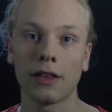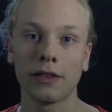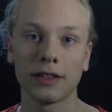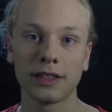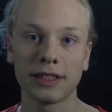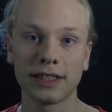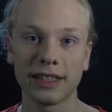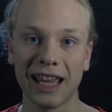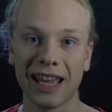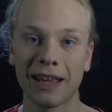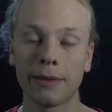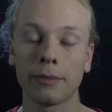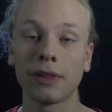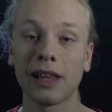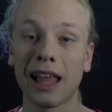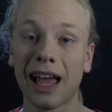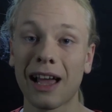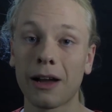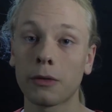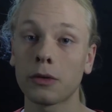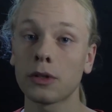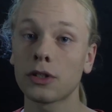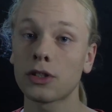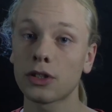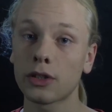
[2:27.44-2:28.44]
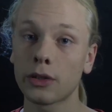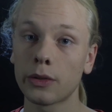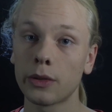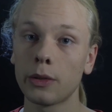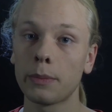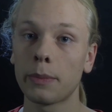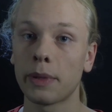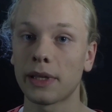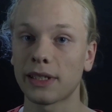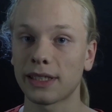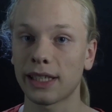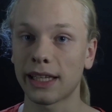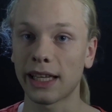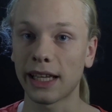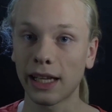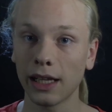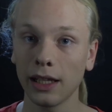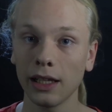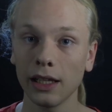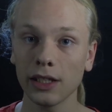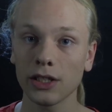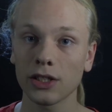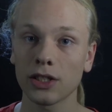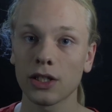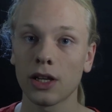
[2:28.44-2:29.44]
the same language group as
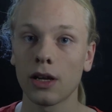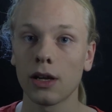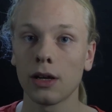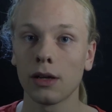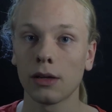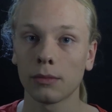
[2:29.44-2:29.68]
English,